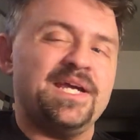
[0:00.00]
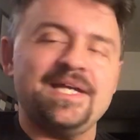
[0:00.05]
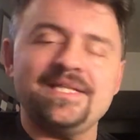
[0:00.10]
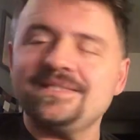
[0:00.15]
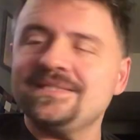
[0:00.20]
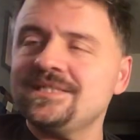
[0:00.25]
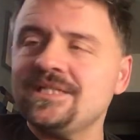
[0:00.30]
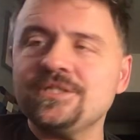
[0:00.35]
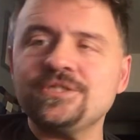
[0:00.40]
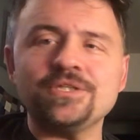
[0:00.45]

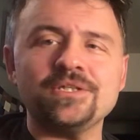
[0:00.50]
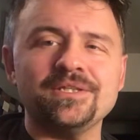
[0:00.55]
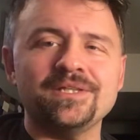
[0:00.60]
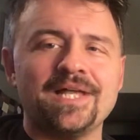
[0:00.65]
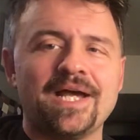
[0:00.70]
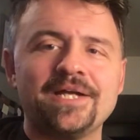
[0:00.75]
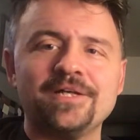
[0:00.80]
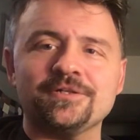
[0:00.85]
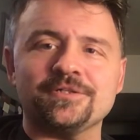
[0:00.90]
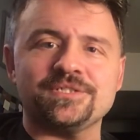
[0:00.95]
It's such a
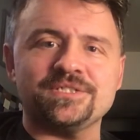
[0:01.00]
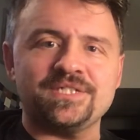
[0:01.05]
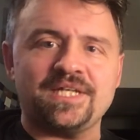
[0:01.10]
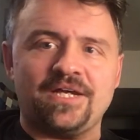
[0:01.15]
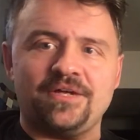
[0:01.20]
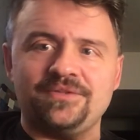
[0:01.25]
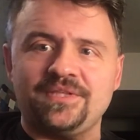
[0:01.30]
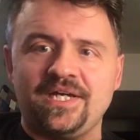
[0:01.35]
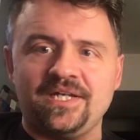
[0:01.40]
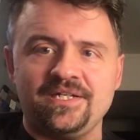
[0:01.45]
lighter
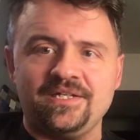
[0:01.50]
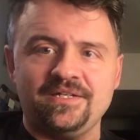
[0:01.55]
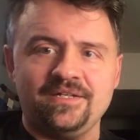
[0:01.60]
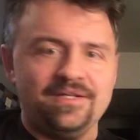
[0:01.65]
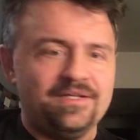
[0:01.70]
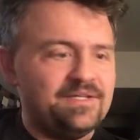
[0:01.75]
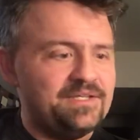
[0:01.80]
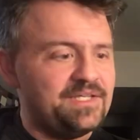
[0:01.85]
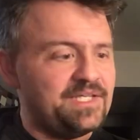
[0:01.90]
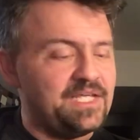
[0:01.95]
sound, that
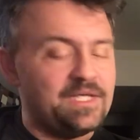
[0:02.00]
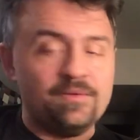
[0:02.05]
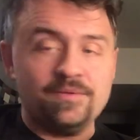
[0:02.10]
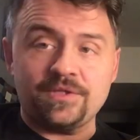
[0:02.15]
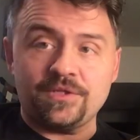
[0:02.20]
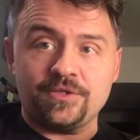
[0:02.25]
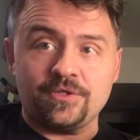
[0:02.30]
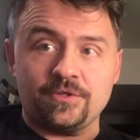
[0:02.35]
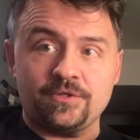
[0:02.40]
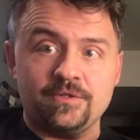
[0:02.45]
E with
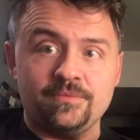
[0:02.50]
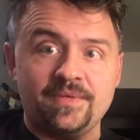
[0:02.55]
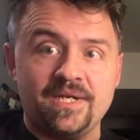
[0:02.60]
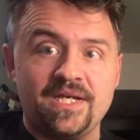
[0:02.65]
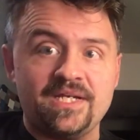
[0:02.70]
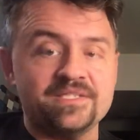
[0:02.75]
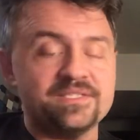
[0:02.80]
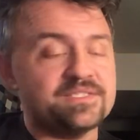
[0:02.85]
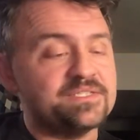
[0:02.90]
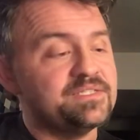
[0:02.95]
the third and the
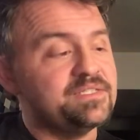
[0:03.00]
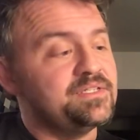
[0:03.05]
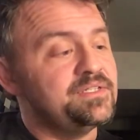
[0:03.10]
bass.